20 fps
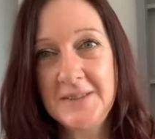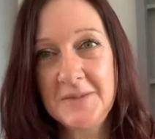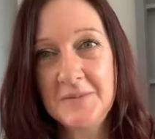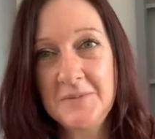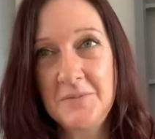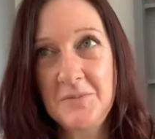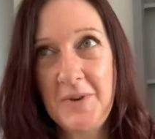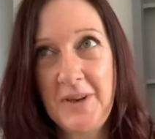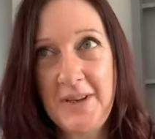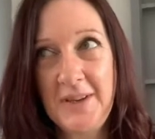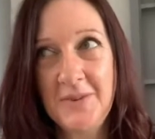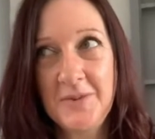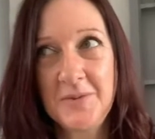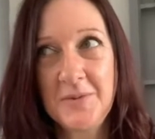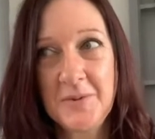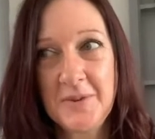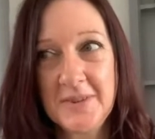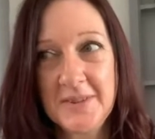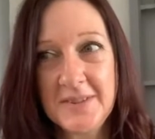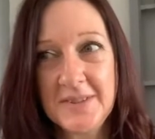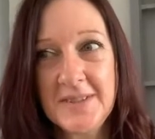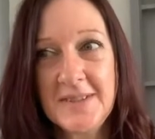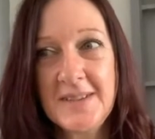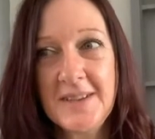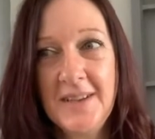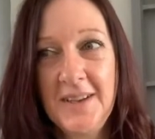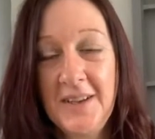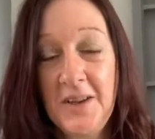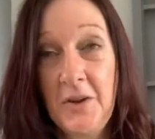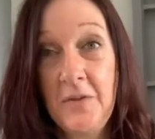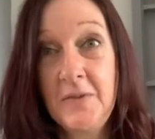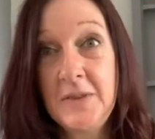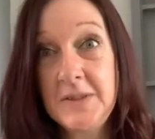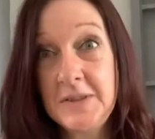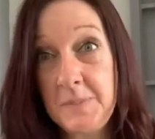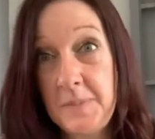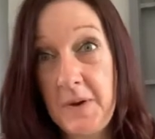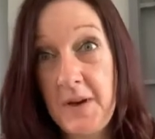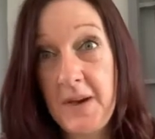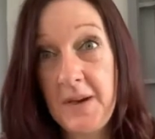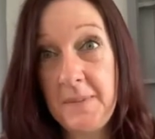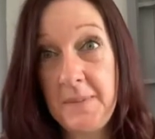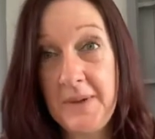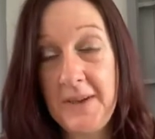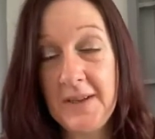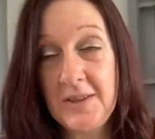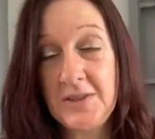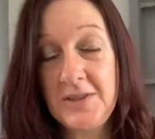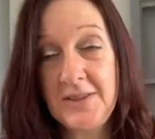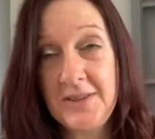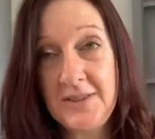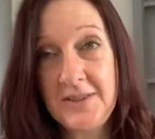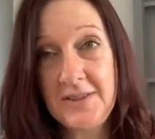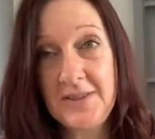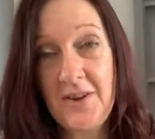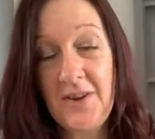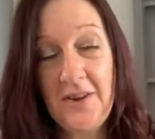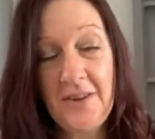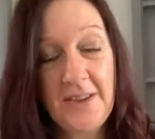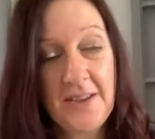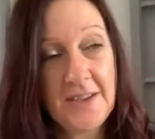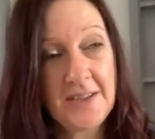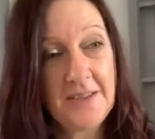some really good ones who've inspired me actually to start this.